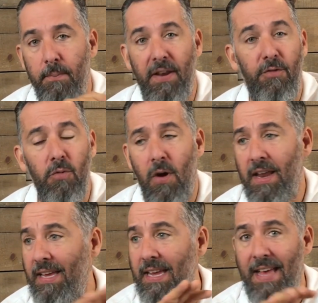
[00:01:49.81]
But if you
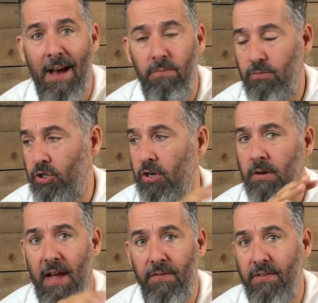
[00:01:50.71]
want to geek out,
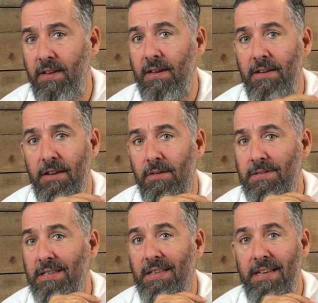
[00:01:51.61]
sure, I've seen, you know,
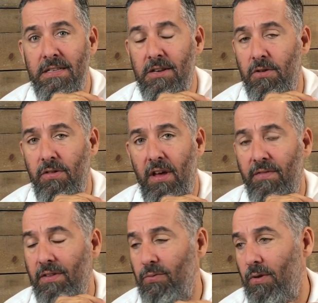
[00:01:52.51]
Celine's and
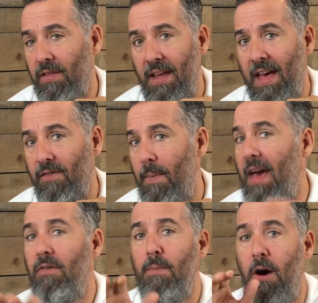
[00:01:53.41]
Northovens where they have a
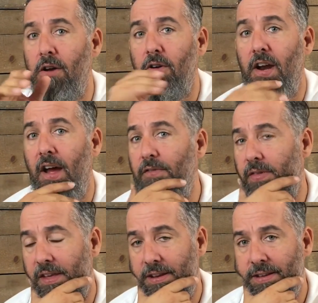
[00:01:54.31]
battery monitor on
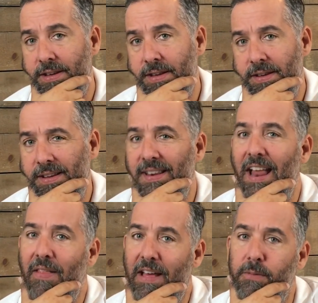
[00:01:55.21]
everything.
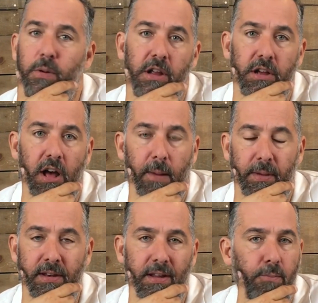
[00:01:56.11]
Now that's pretty
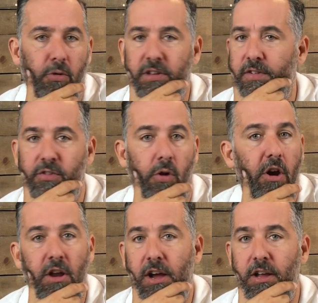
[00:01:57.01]
uncommon, and most of us are
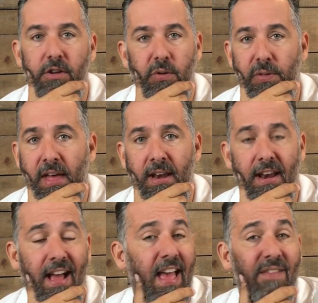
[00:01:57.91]
not going to do that,
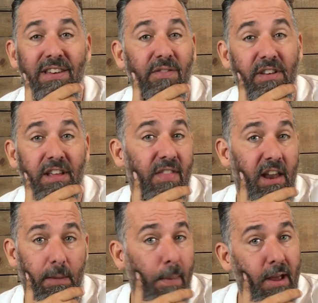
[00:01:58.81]
and I haven't even done
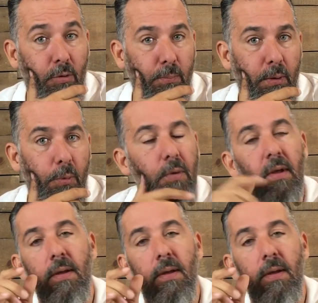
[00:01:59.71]
that on my own boat.